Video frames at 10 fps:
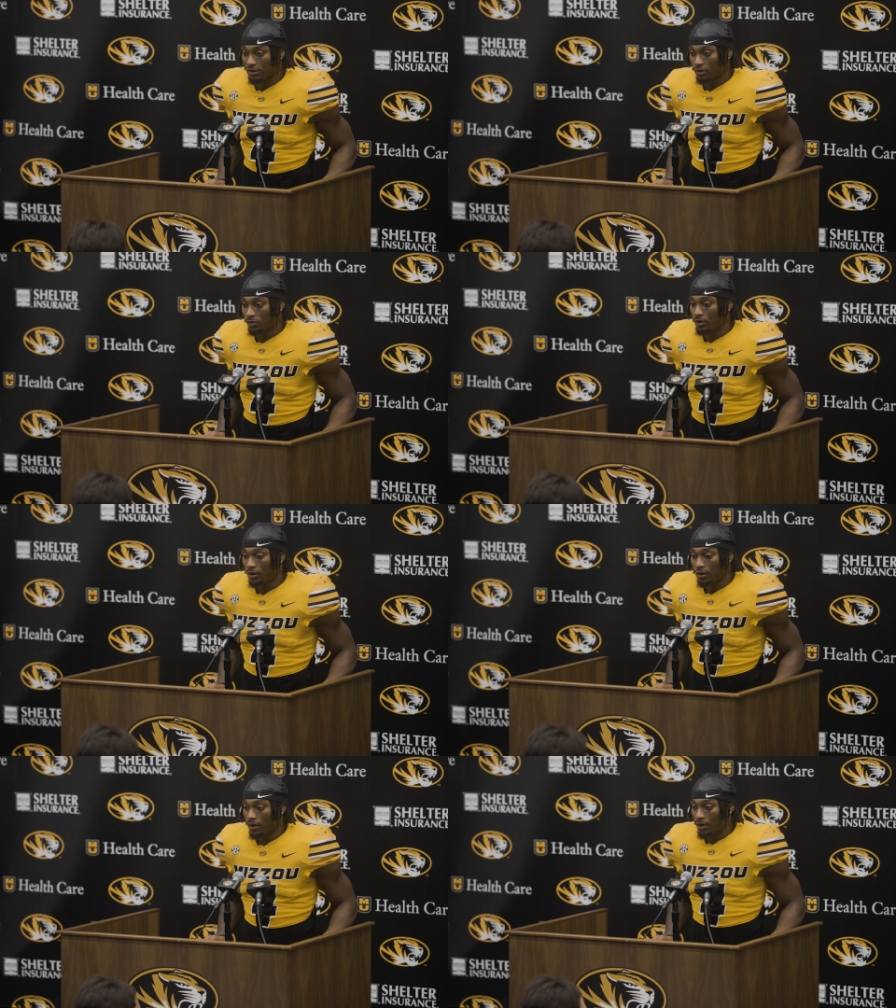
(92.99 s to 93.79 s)
So,
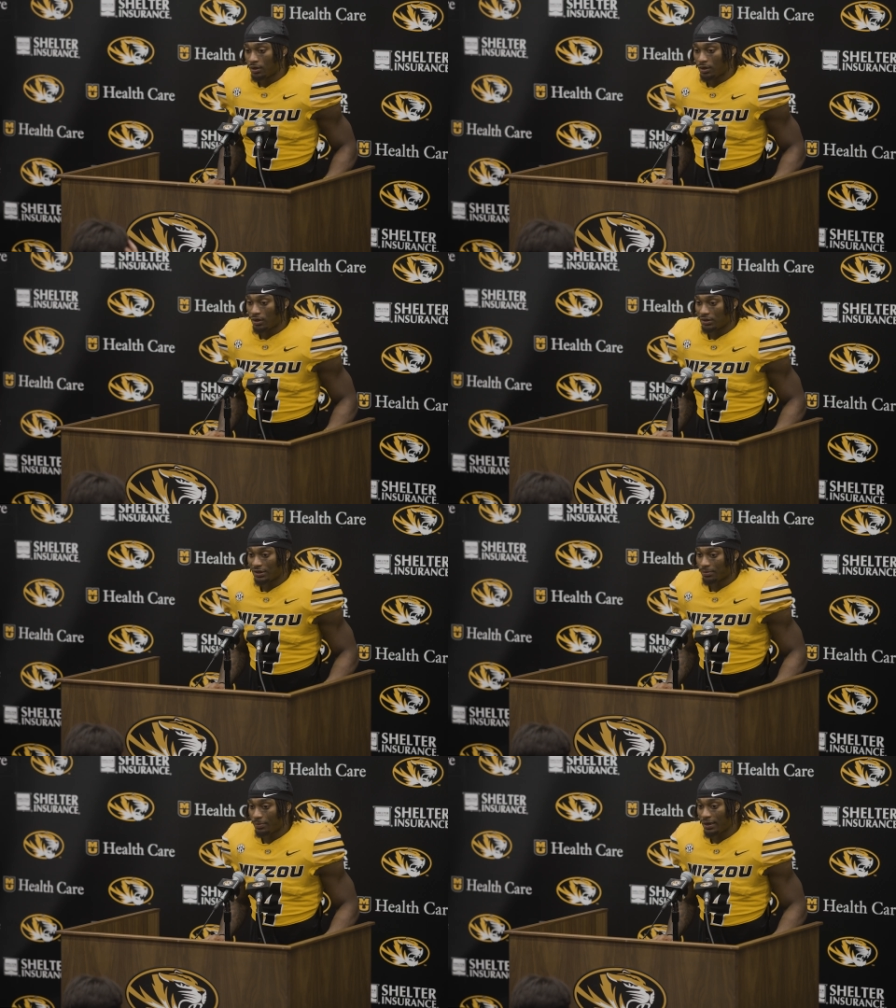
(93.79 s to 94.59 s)
uh,
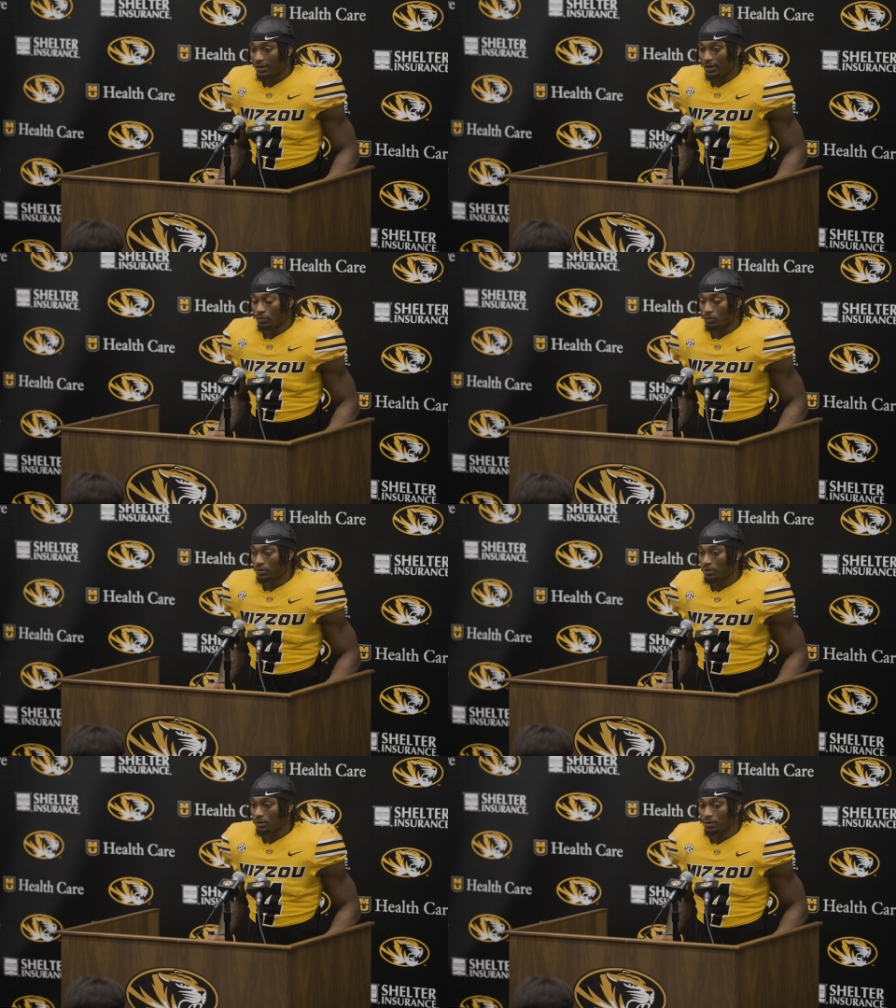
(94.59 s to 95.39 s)
just the main thing
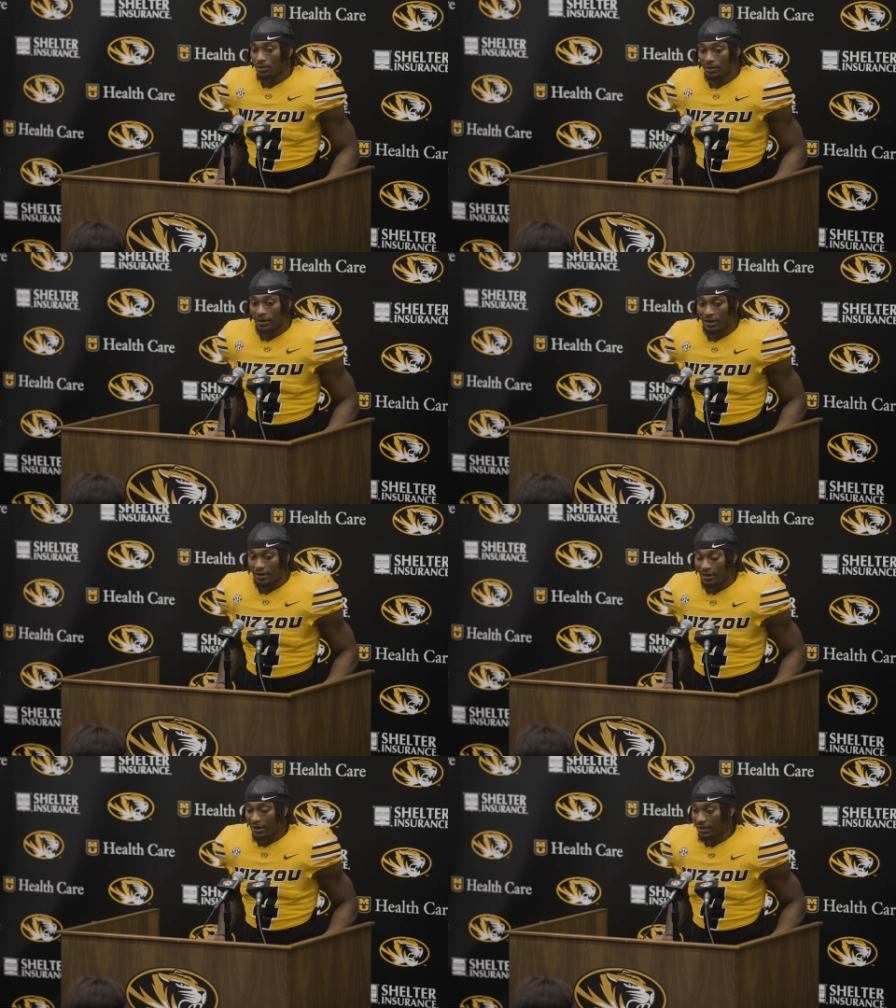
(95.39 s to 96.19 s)
was get
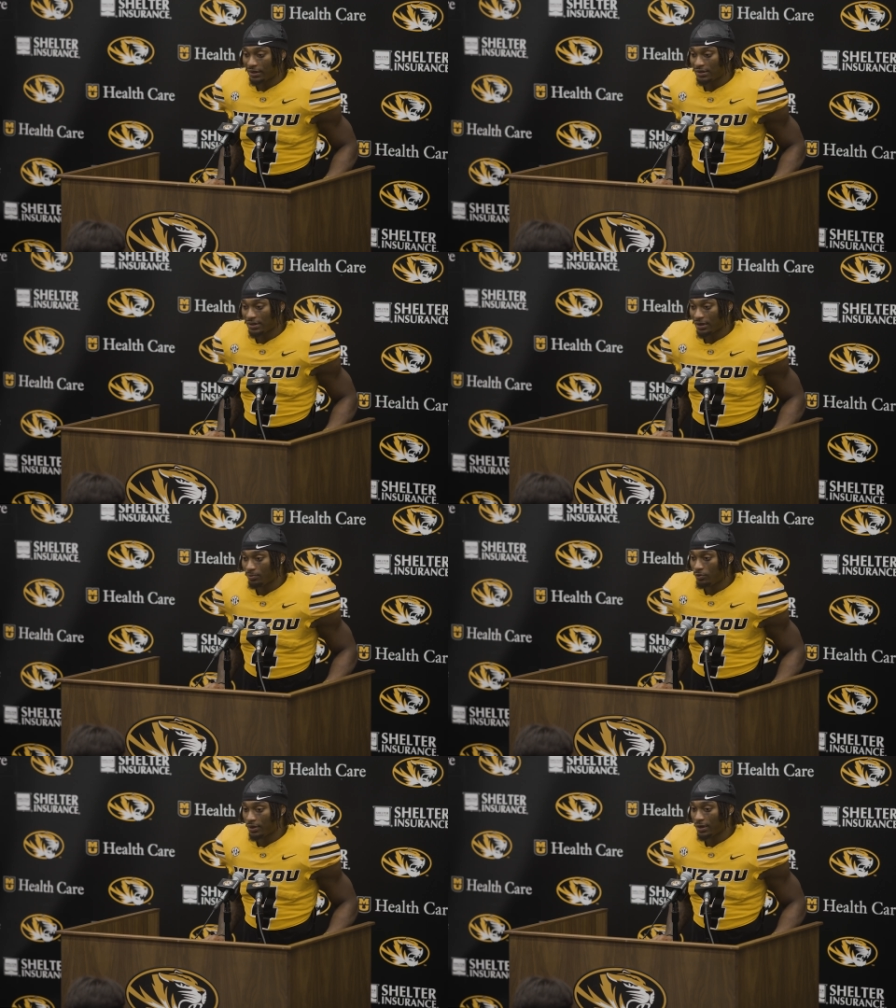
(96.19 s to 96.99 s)
get our cleats set,
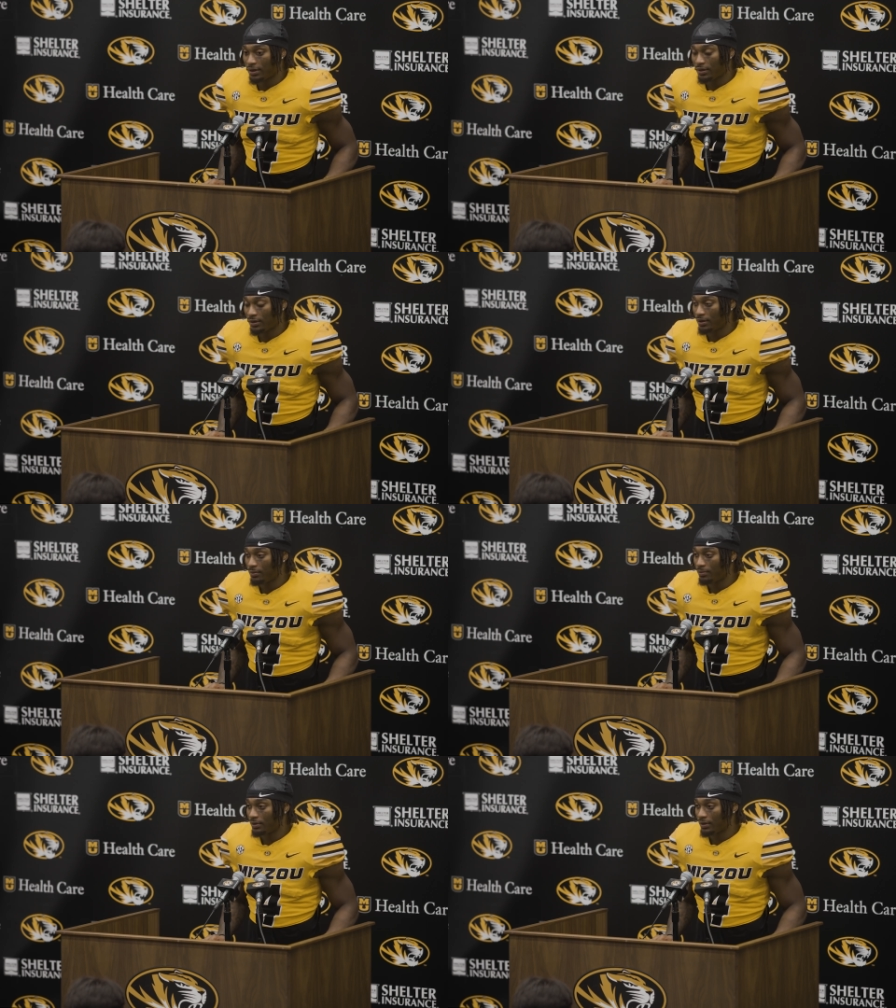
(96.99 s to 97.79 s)
communicate, and,
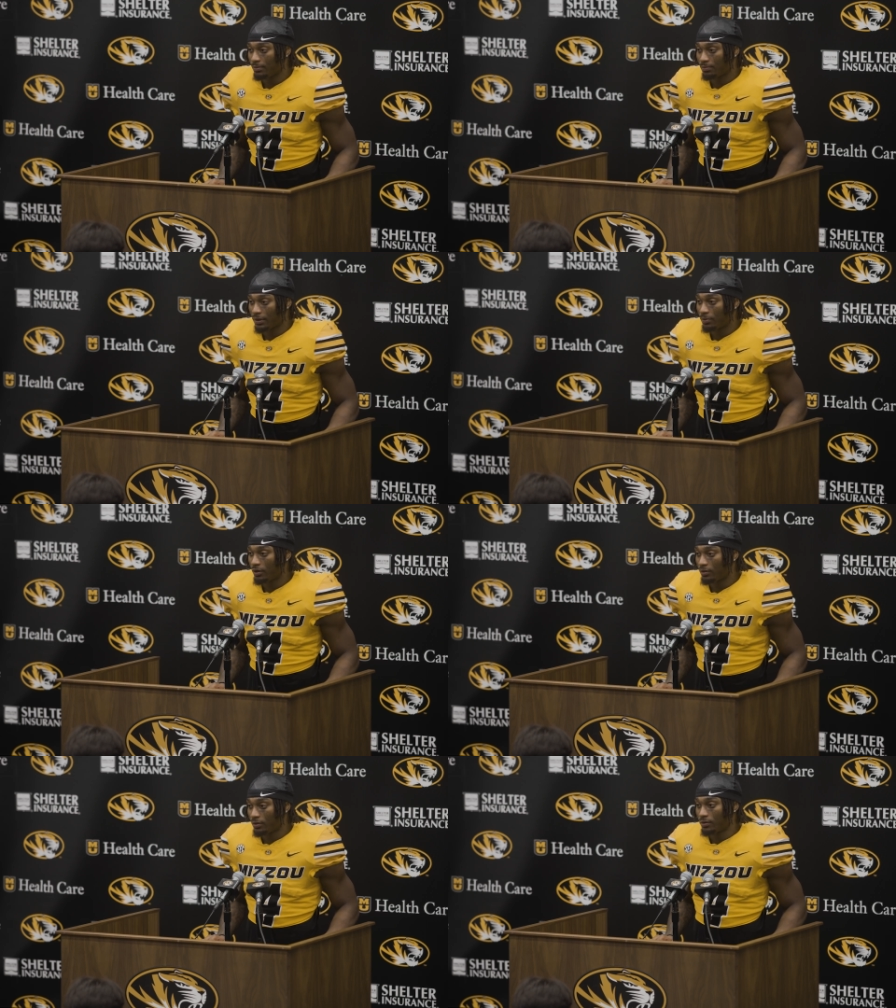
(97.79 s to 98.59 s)
and play ball.